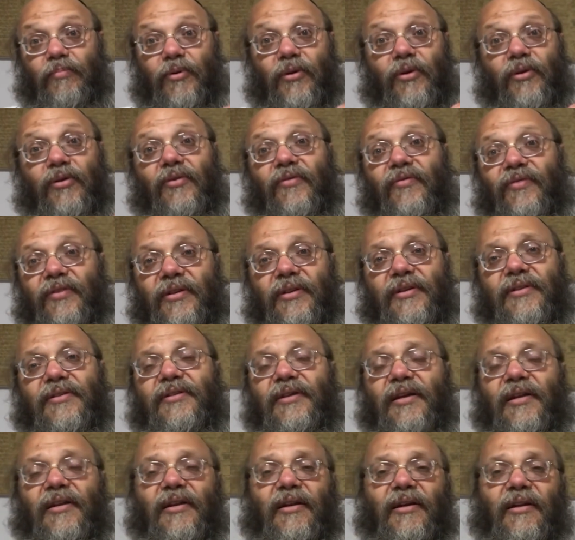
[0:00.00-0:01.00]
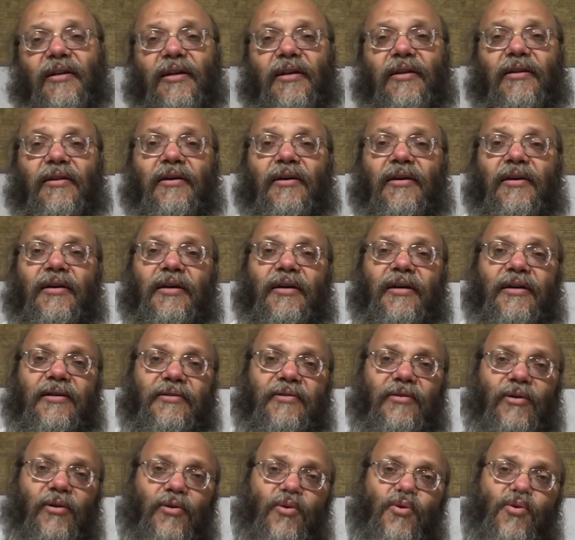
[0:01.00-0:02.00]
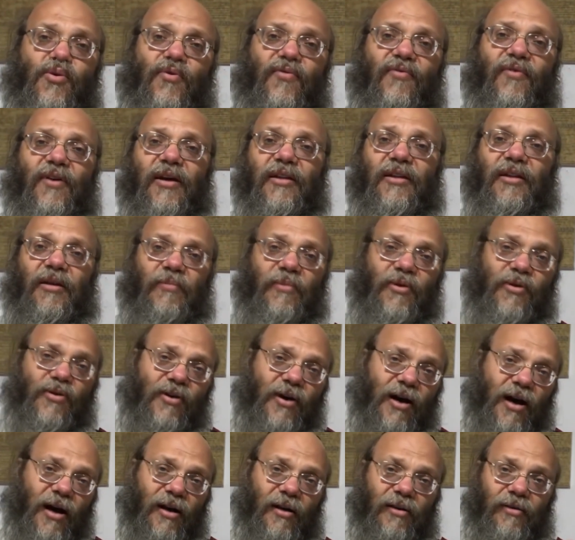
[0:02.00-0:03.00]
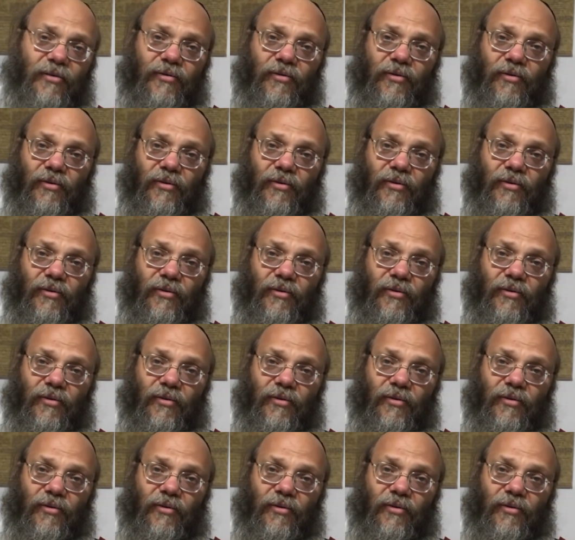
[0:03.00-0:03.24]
point of understanding that is called tshuvat ha-mishkal.